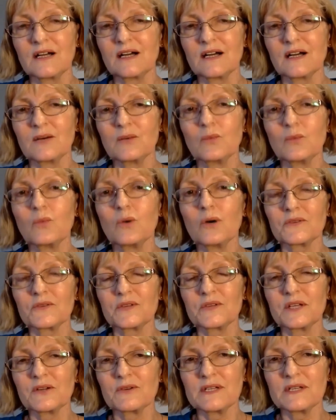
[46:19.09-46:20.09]
um,
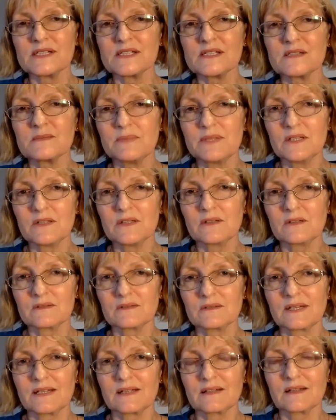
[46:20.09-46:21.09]
what there is
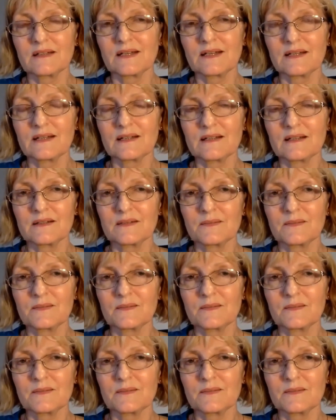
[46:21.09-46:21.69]
beyond that lake.